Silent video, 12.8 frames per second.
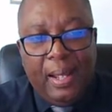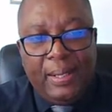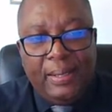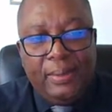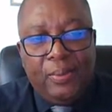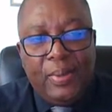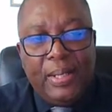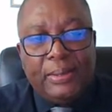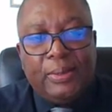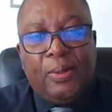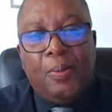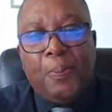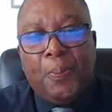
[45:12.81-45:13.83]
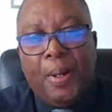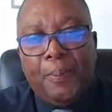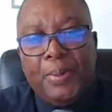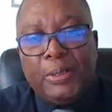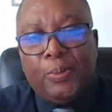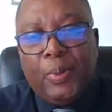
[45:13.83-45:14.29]
and in doing so,
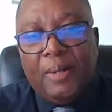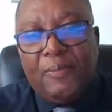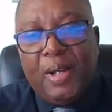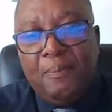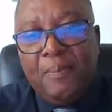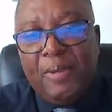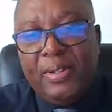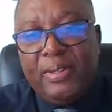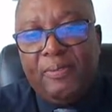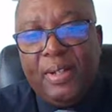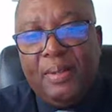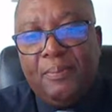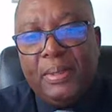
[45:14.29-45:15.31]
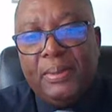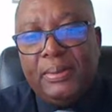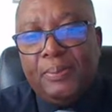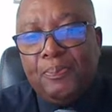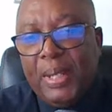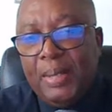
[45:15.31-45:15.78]
published one of our method development
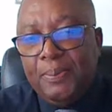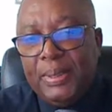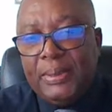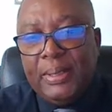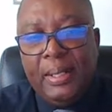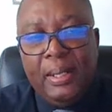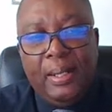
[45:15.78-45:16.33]
papers